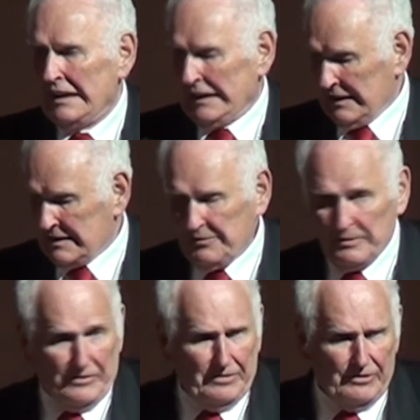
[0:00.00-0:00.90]
That's
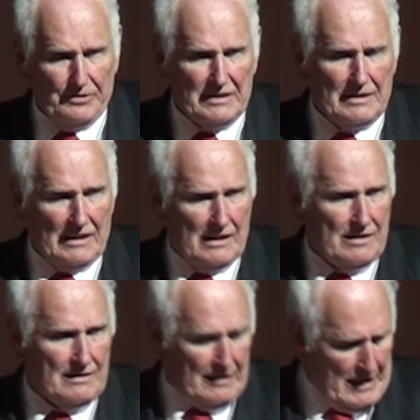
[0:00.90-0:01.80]
the first thing. I
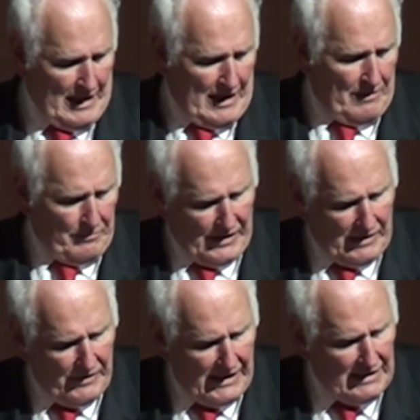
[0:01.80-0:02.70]
just, by
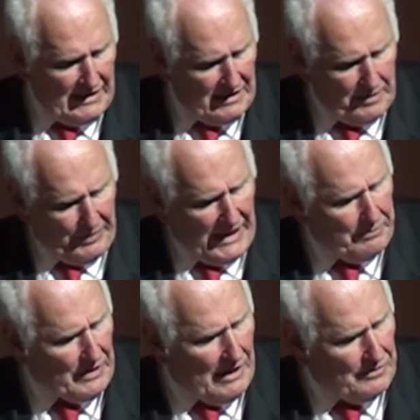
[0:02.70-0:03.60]
the way, there is a
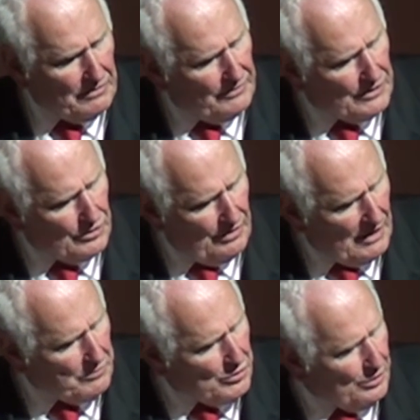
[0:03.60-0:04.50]
paper out which
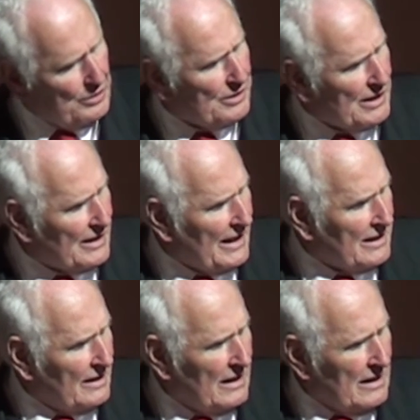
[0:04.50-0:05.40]
I'm sure you can get,
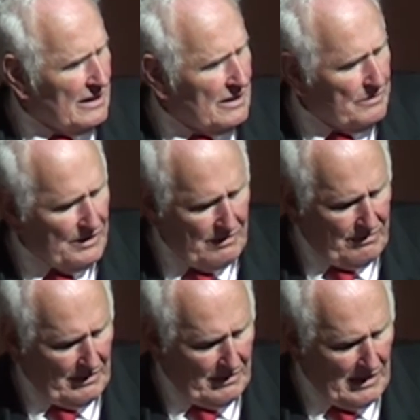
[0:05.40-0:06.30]
which,
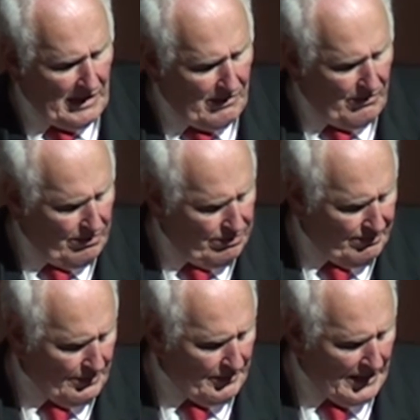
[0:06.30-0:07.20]

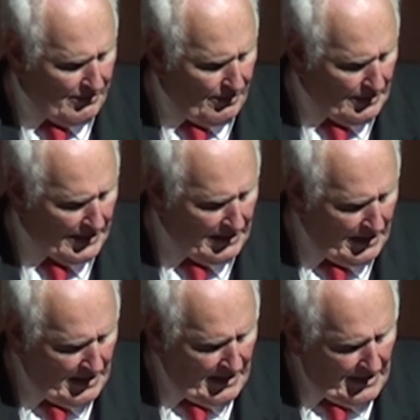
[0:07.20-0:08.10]
what do I call
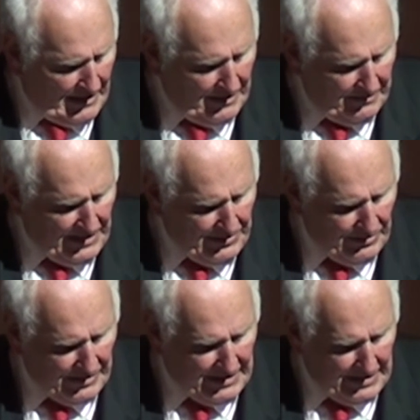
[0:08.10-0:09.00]
that?
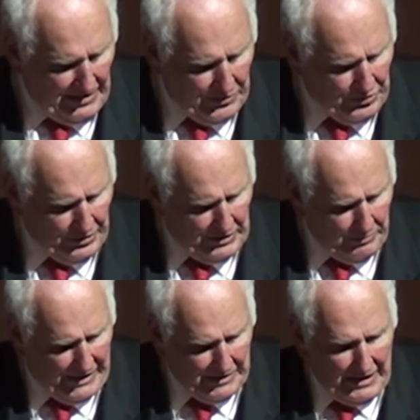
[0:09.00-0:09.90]
Resource
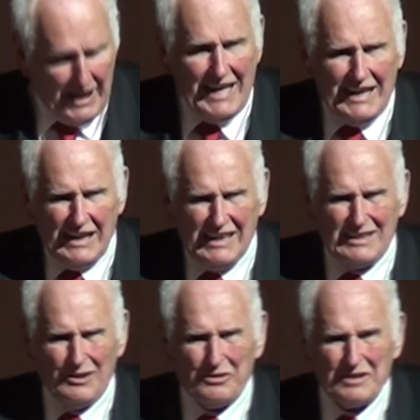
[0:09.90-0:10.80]
turnabout,
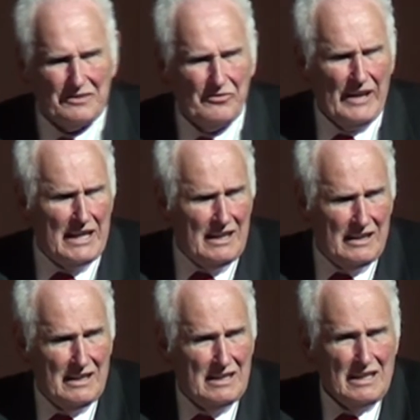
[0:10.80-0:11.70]

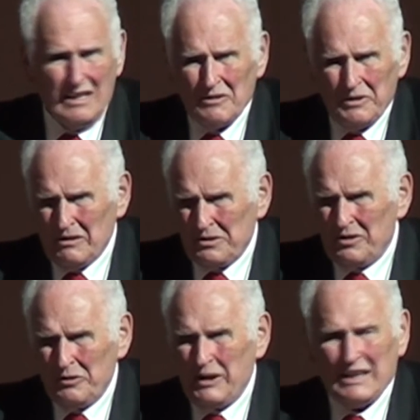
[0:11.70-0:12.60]
Ressourcenwende. We all
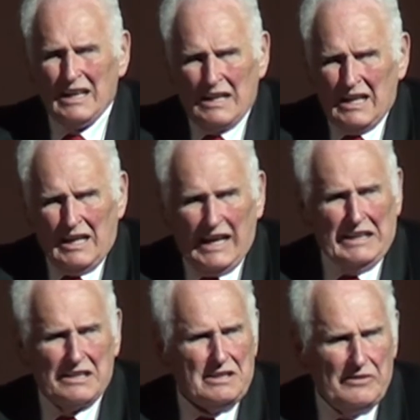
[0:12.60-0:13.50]
talk about
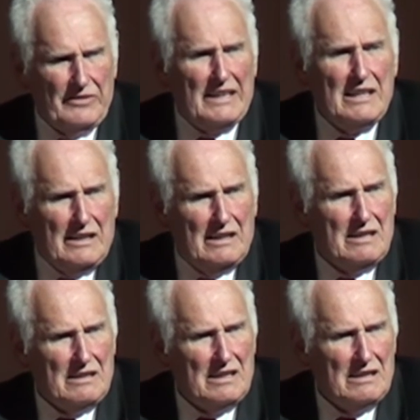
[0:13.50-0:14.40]
energy
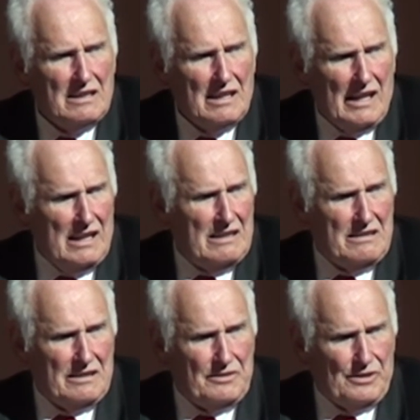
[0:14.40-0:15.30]
wende,
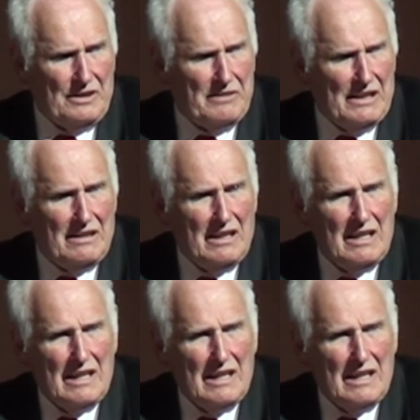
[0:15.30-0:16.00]
energy turnaround.